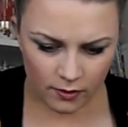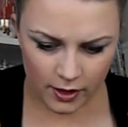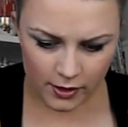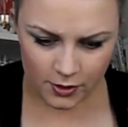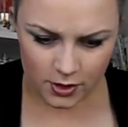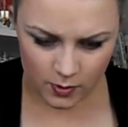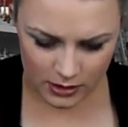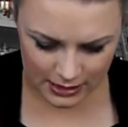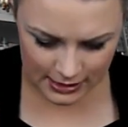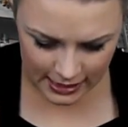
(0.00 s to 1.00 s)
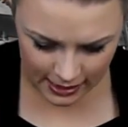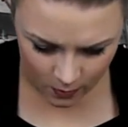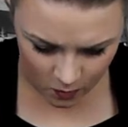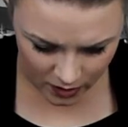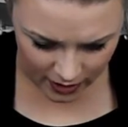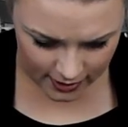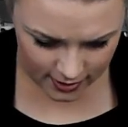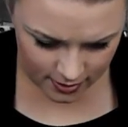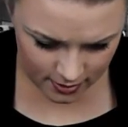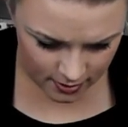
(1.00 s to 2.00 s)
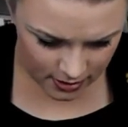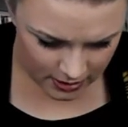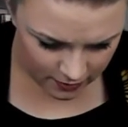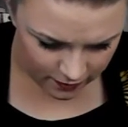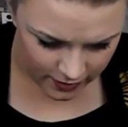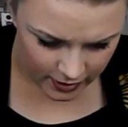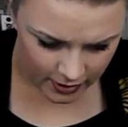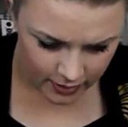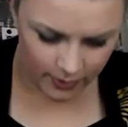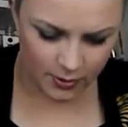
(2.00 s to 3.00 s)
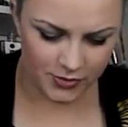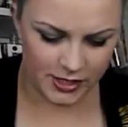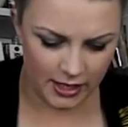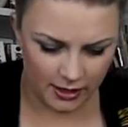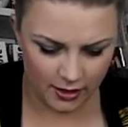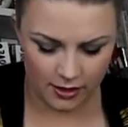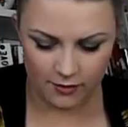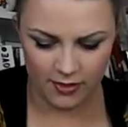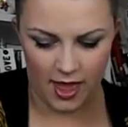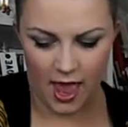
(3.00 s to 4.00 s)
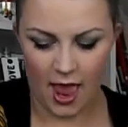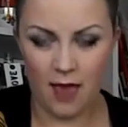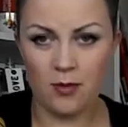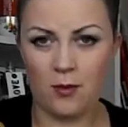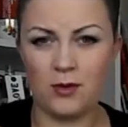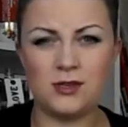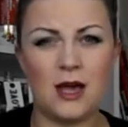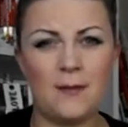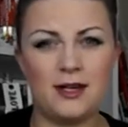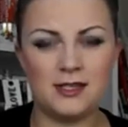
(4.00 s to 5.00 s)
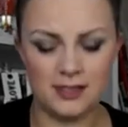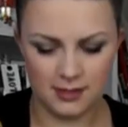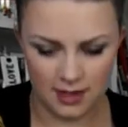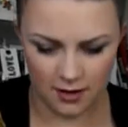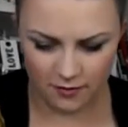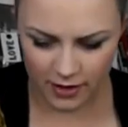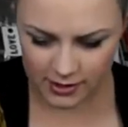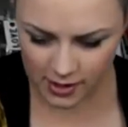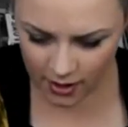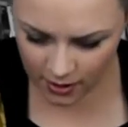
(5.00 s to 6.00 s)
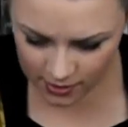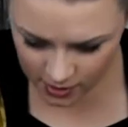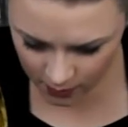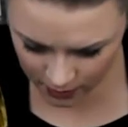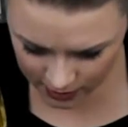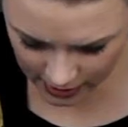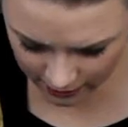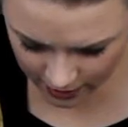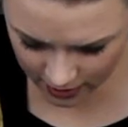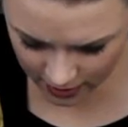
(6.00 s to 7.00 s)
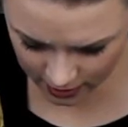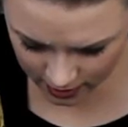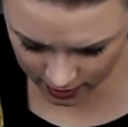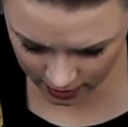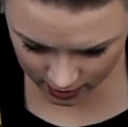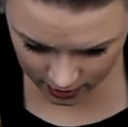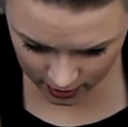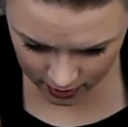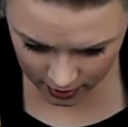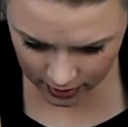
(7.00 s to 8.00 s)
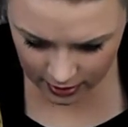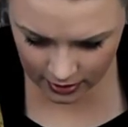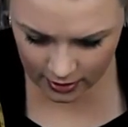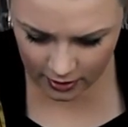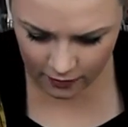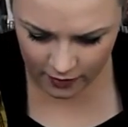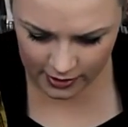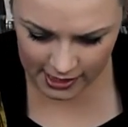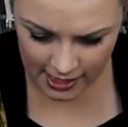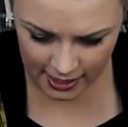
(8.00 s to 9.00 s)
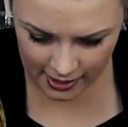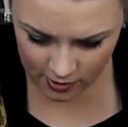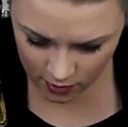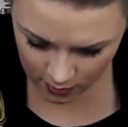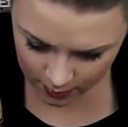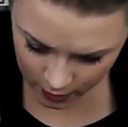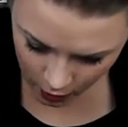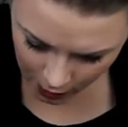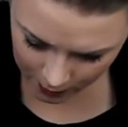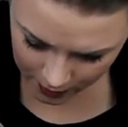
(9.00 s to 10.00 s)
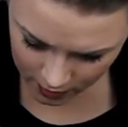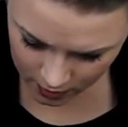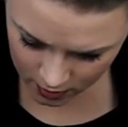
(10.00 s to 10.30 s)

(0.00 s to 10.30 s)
Then you just want to sit and wait for, you'll see kind of the air bubbles coming to the surface, so you to have a look, and if there's any you can pop,